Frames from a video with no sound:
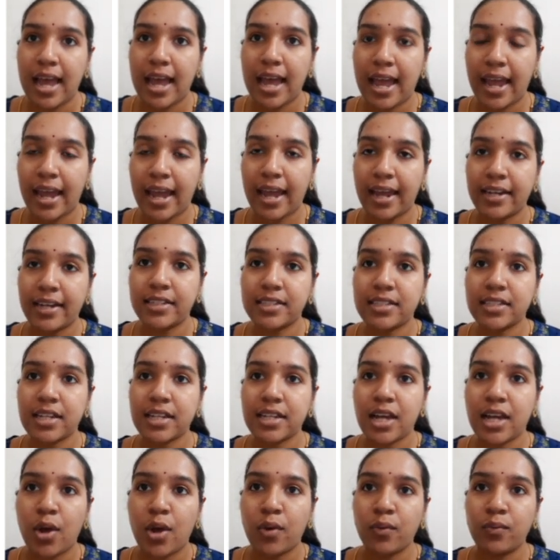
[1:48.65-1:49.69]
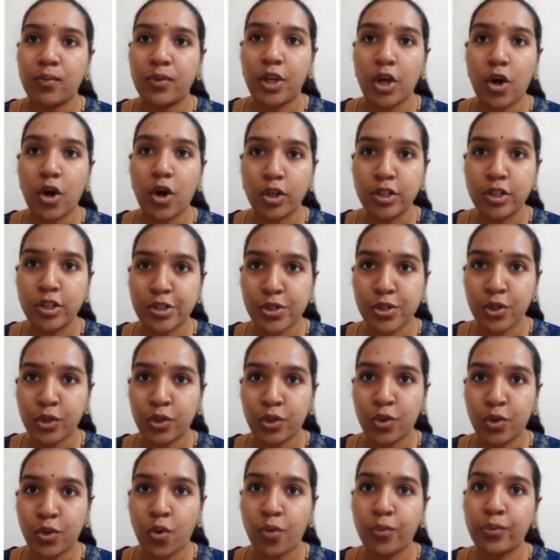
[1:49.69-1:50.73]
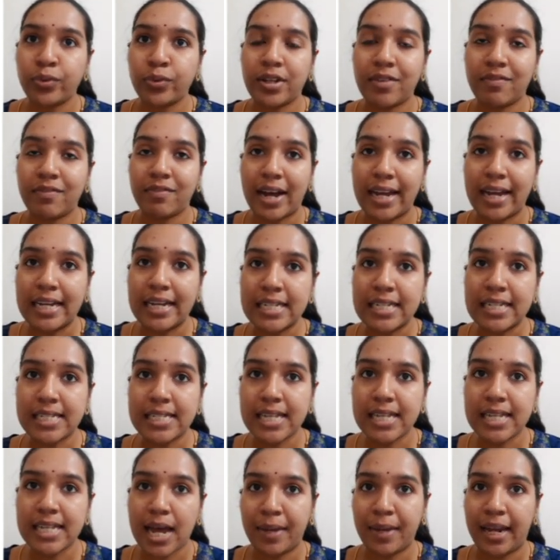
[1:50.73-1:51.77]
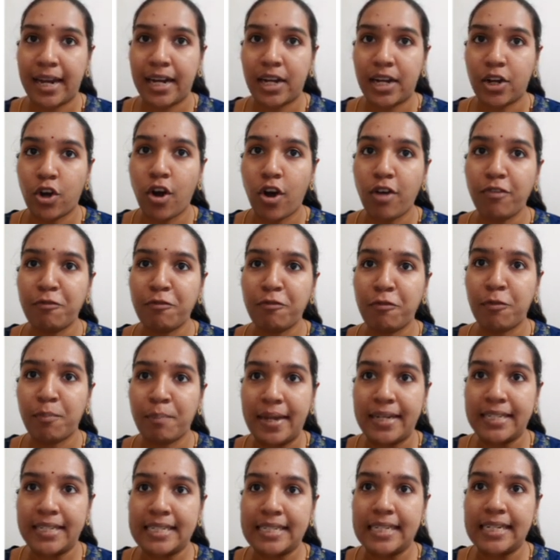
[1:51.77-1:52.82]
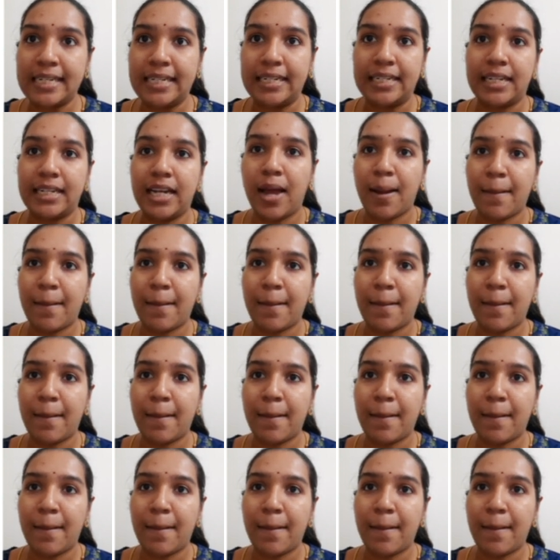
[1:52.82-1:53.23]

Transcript: And we also know the wires are made of metal,